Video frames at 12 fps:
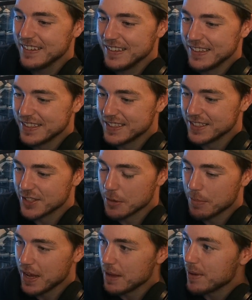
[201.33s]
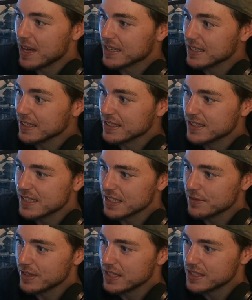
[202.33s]
This is our payback against the
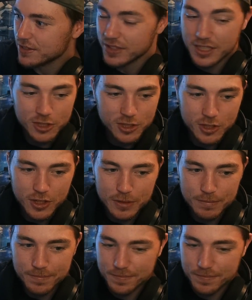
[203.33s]
invasive Asian carp.